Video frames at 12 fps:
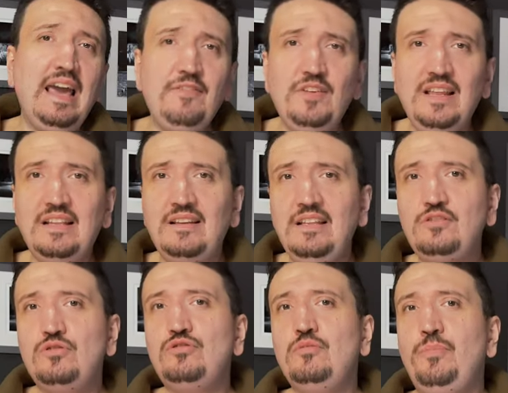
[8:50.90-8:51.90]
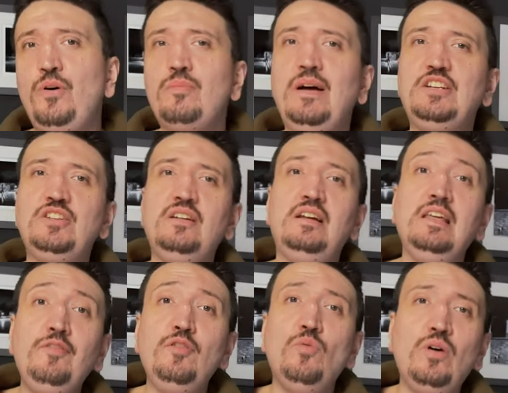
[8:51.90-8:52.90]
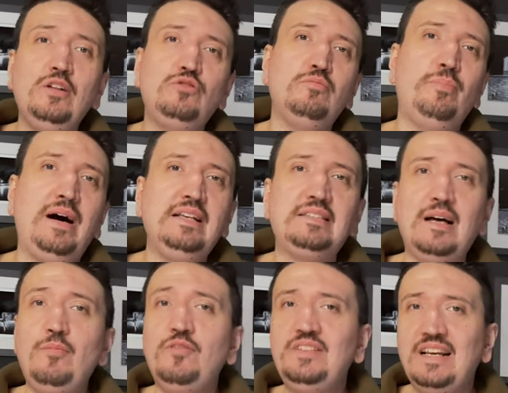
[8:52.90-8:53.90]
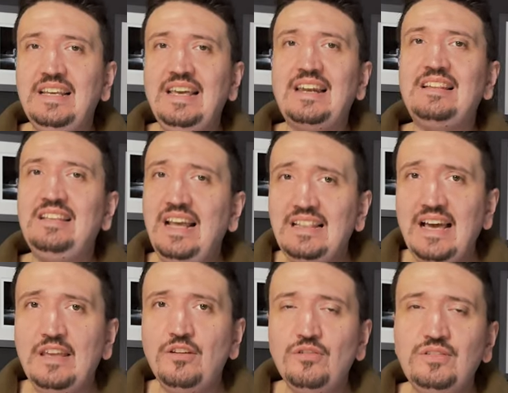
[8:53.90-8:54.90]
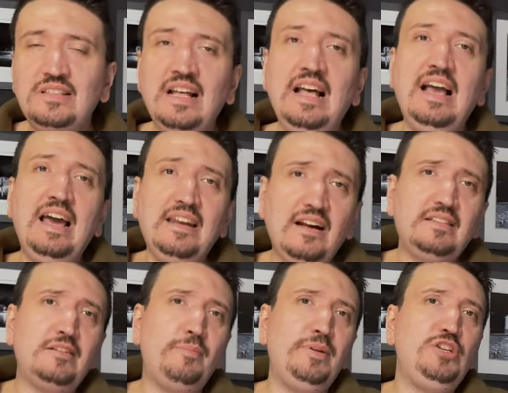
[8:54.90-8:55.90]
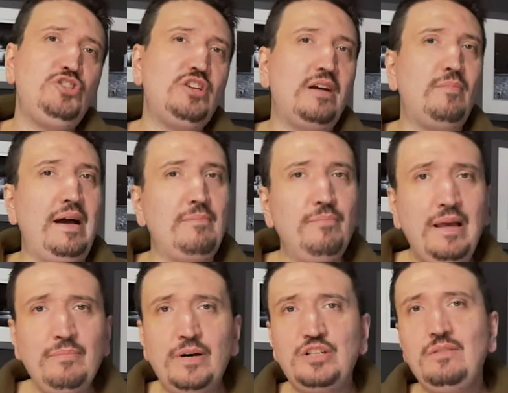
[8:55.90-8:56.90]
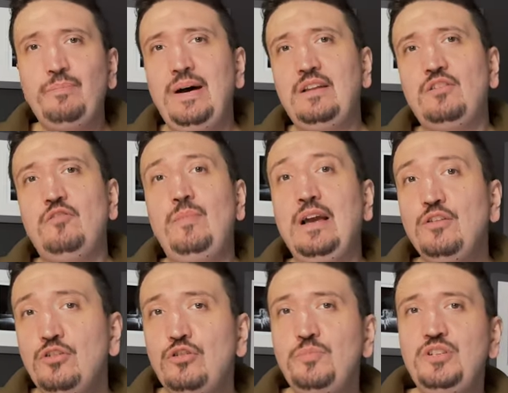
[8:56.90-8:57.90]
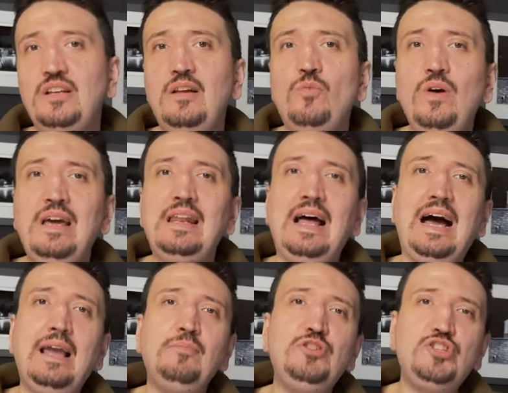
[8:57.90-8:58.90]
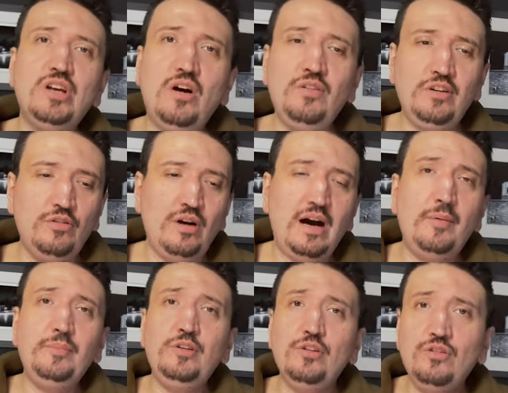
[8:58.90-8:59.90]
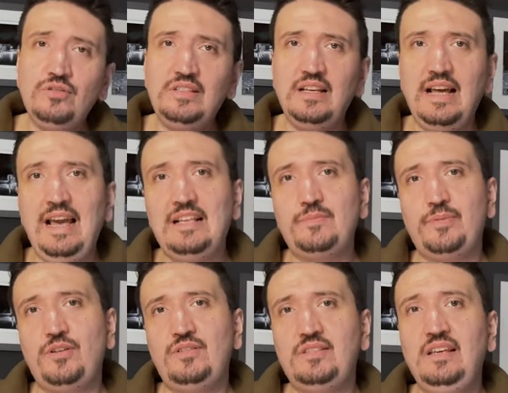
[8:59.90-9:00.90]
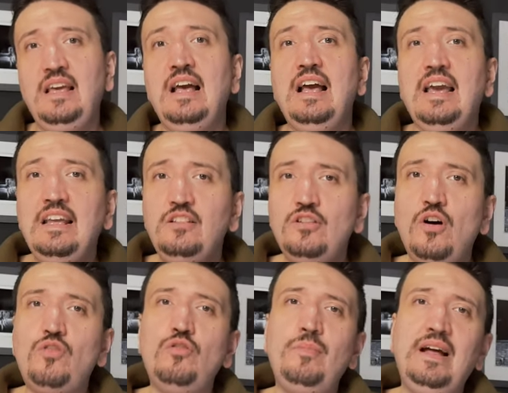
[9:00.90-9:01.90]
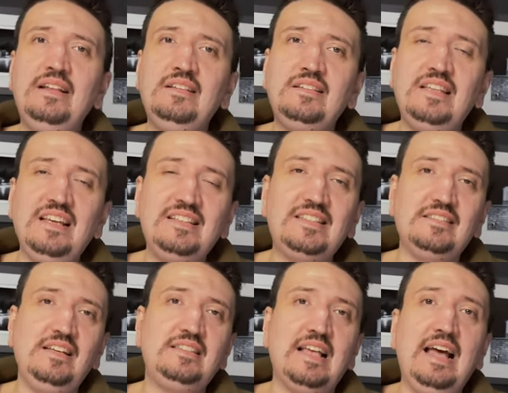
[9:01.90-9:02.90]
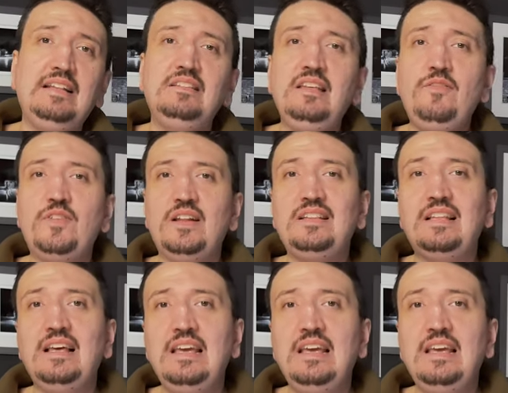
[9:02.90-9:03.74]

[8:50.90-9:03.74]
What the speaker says: affiliate links to support my channel if you want to buy some of the gear that I use. And also, please check my membership part of my YouTube channel, where I am showing you how I'm using X-Pro3 in documenting streets and different